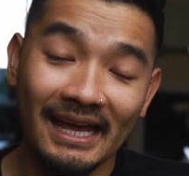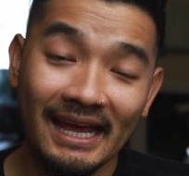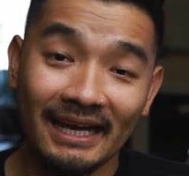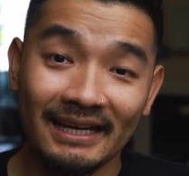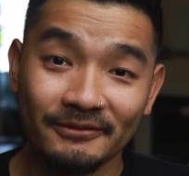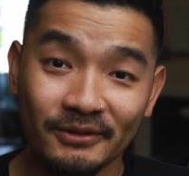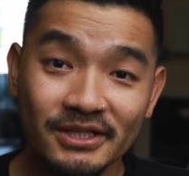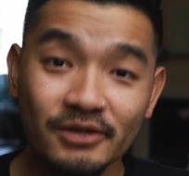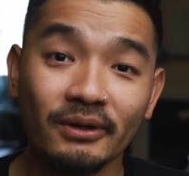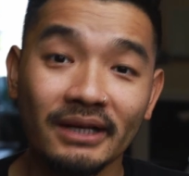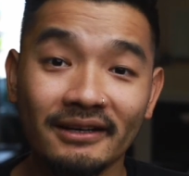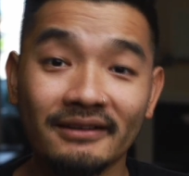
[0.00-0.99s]
And with
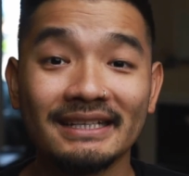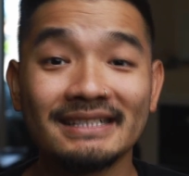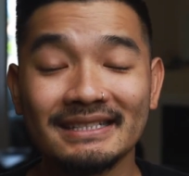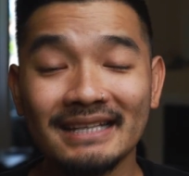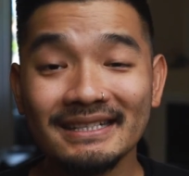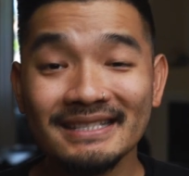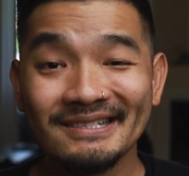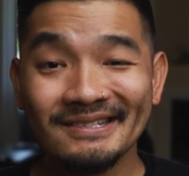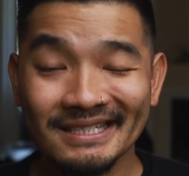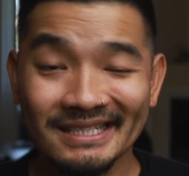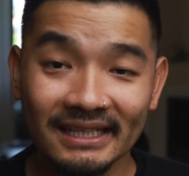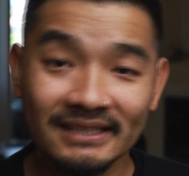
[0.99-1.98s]
short hair, it tends
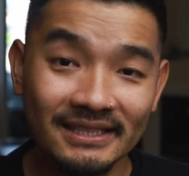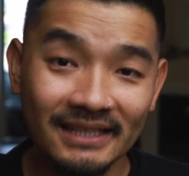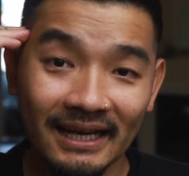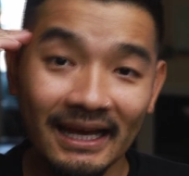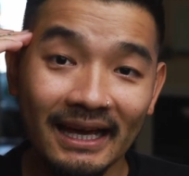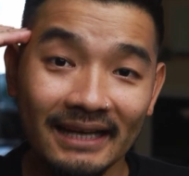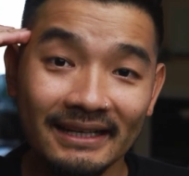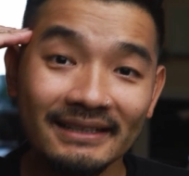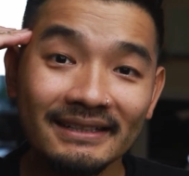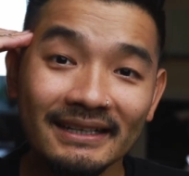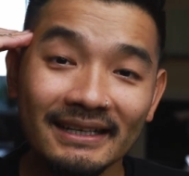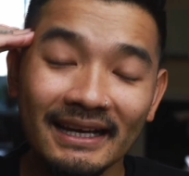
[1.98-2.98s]
to stick to the head.
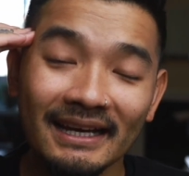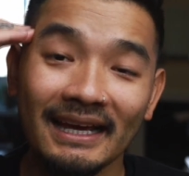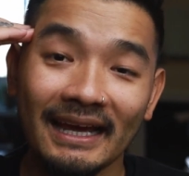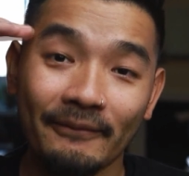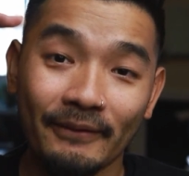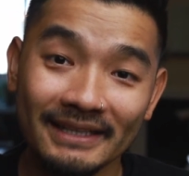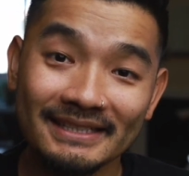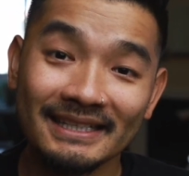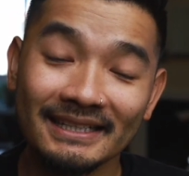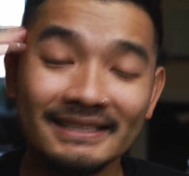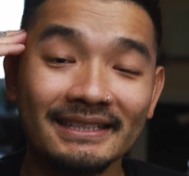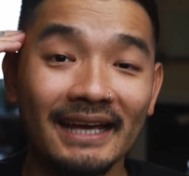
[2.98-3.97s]
And when it
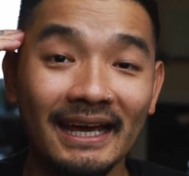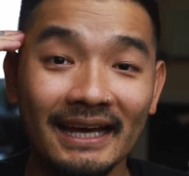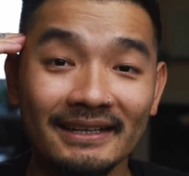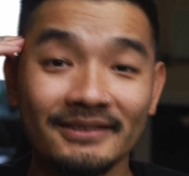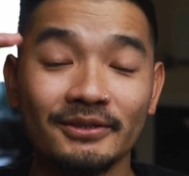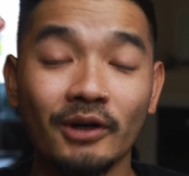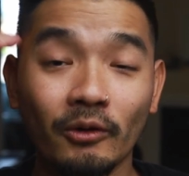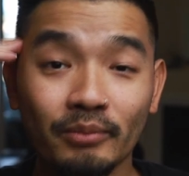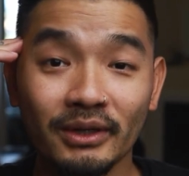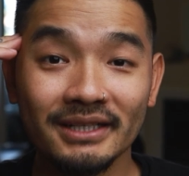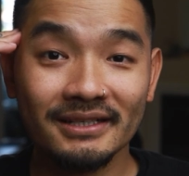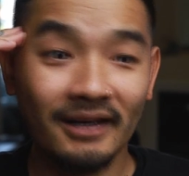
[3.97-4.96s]
sticks to the head and you don't
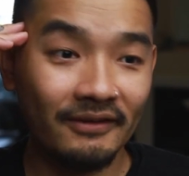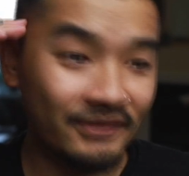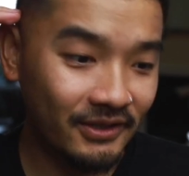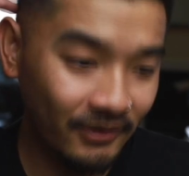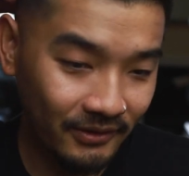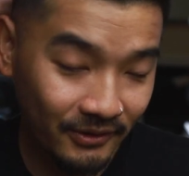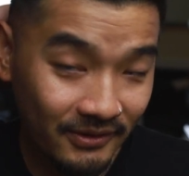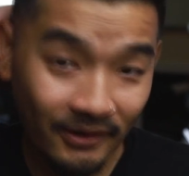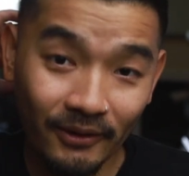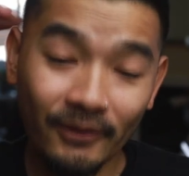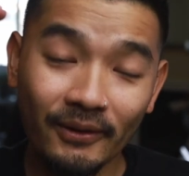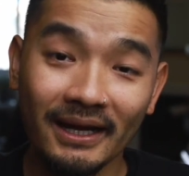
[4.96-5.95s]
brush it off and you go through
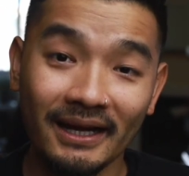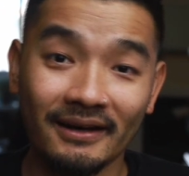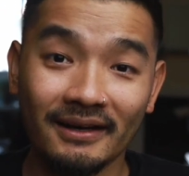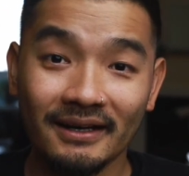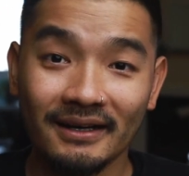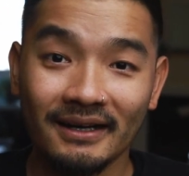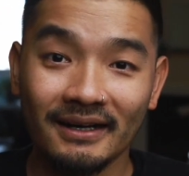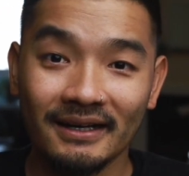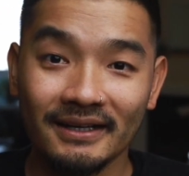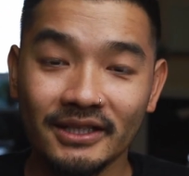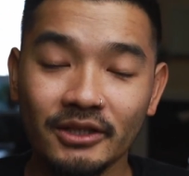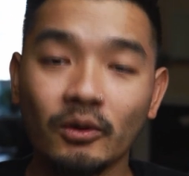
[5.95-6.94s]
the whole hair,
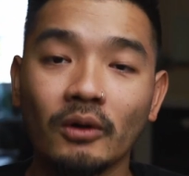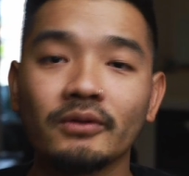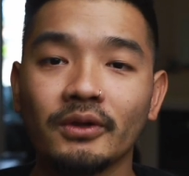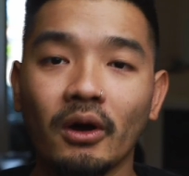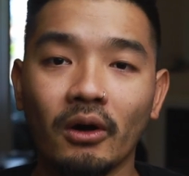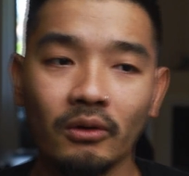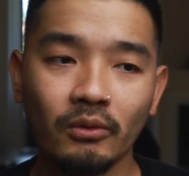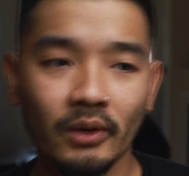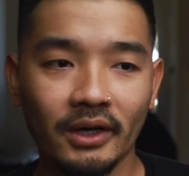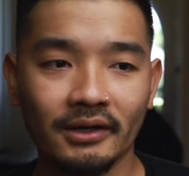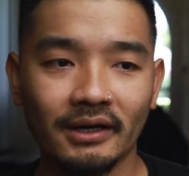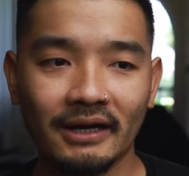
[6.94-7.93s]
you won't know
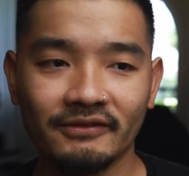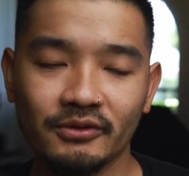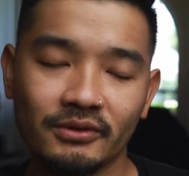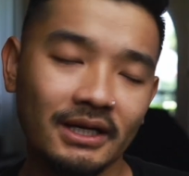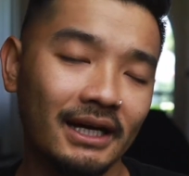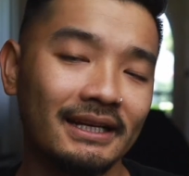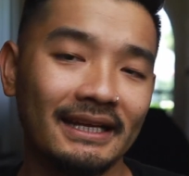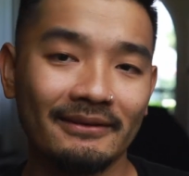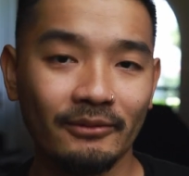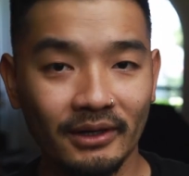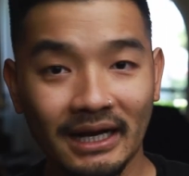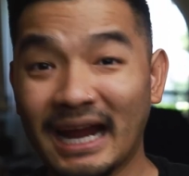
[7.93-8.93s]
where have you cut
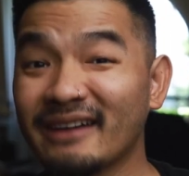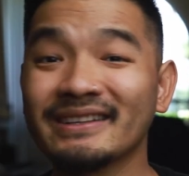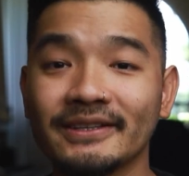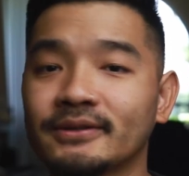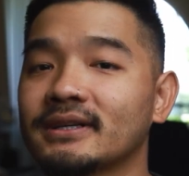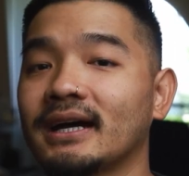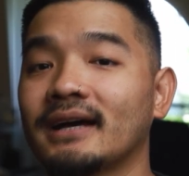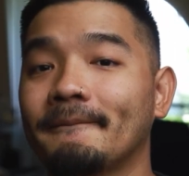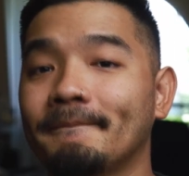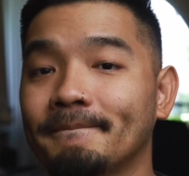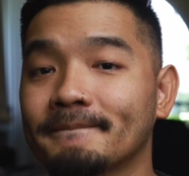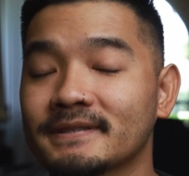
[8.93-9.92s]
and where haven't you cut.
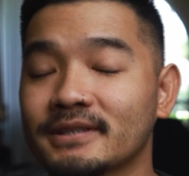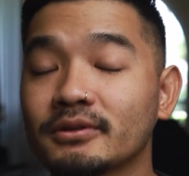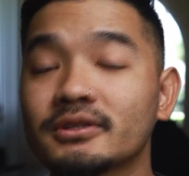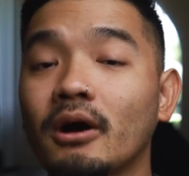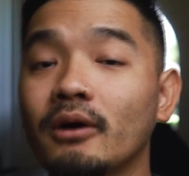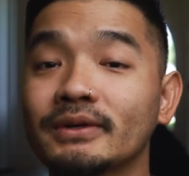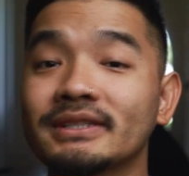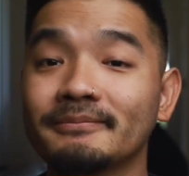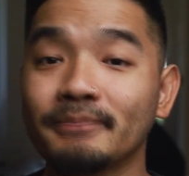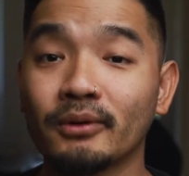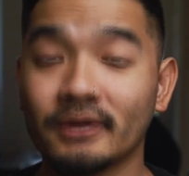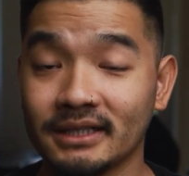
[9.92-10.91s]
So it's always
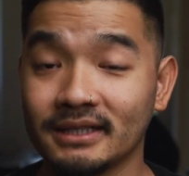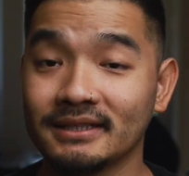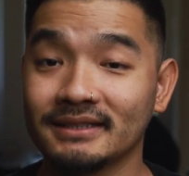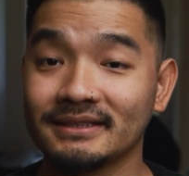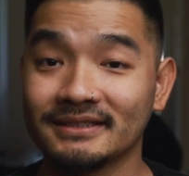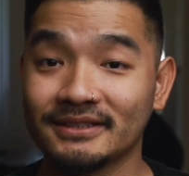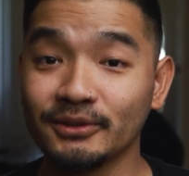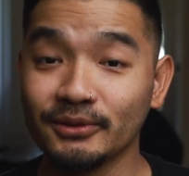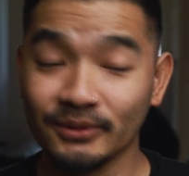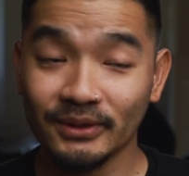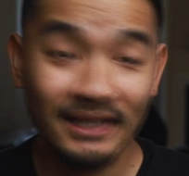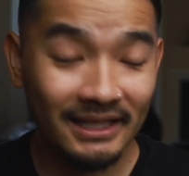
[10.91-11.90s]
important
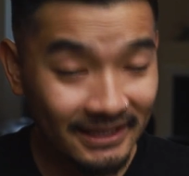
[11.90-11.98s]
to